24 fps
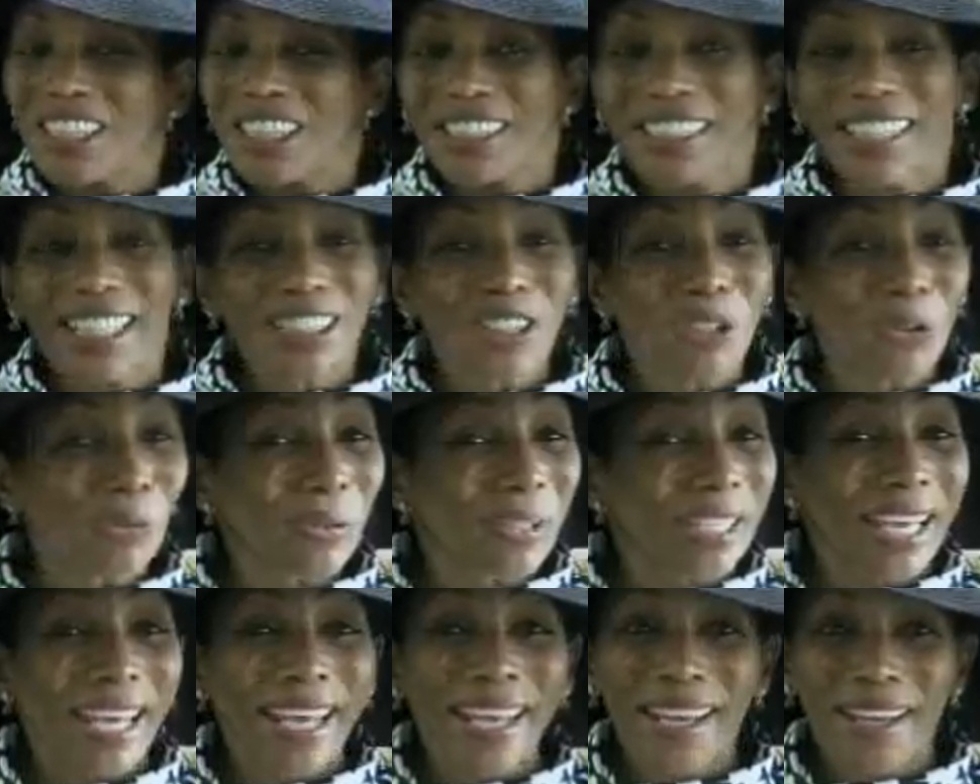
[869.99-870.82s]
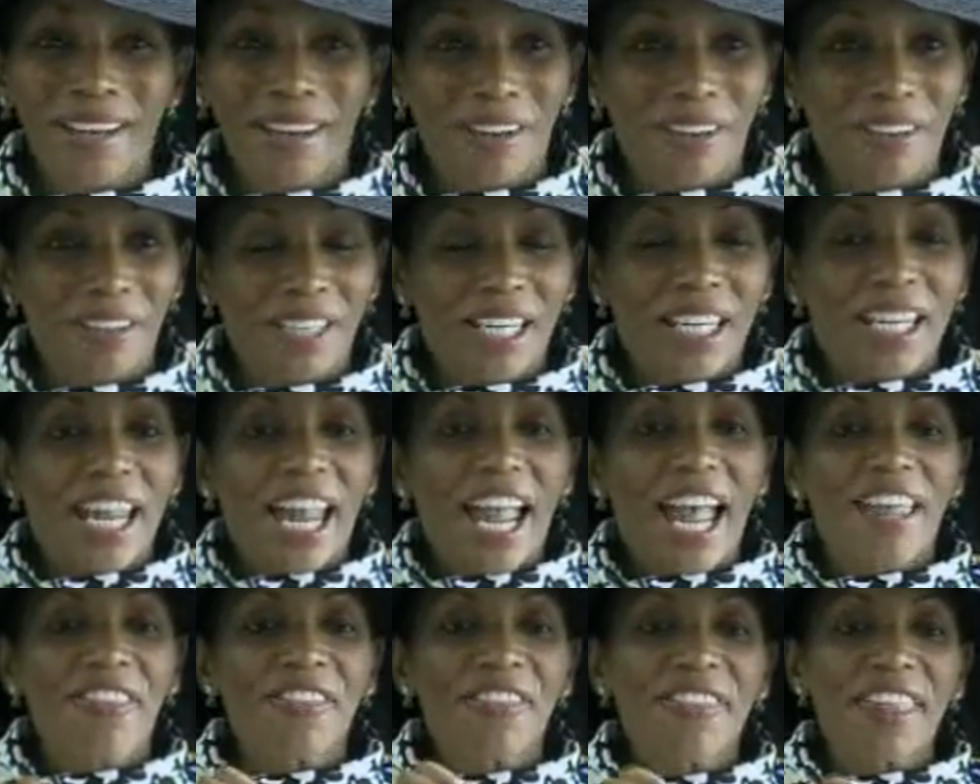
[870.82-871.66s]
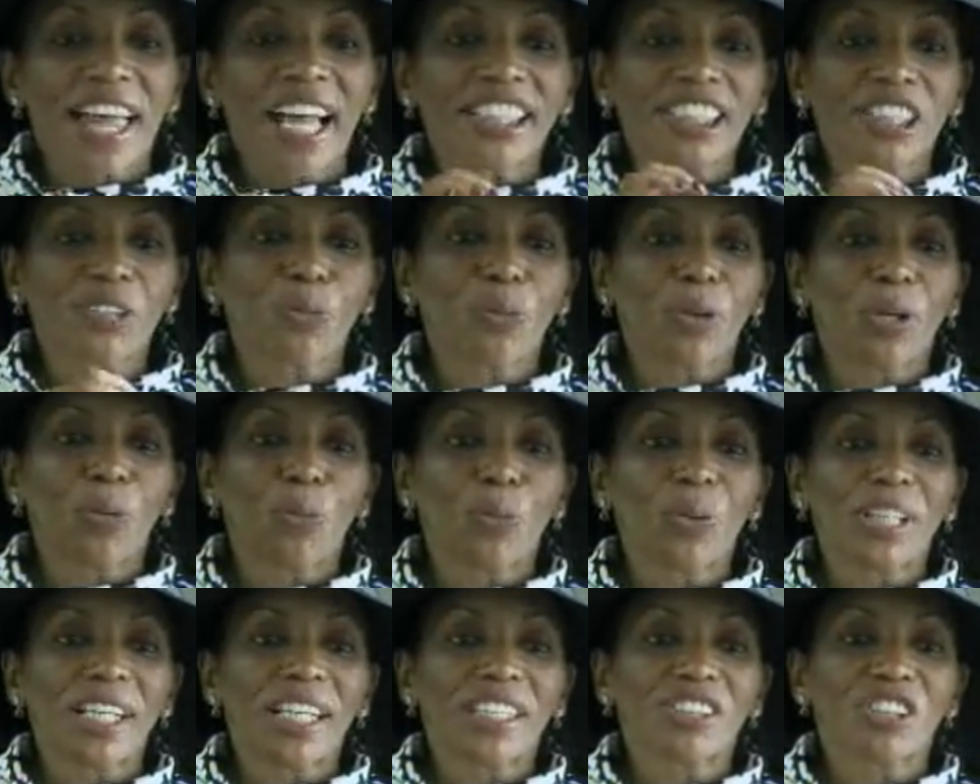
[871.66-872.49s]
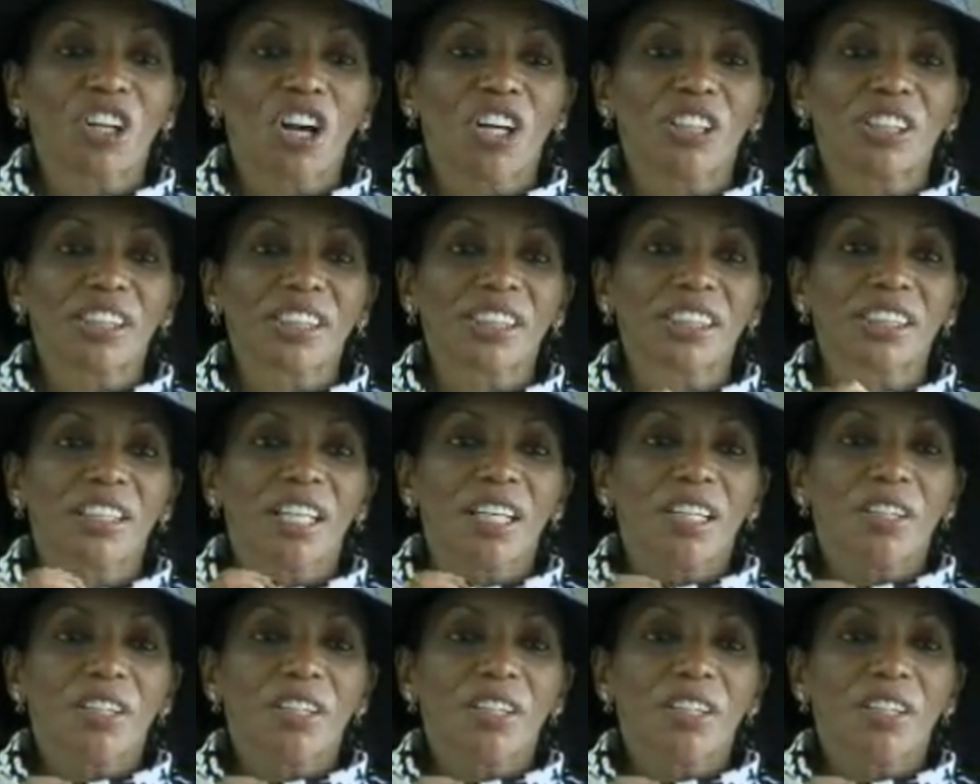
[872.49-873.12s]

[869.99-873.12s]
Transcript: They don't care. And that's where we as artists,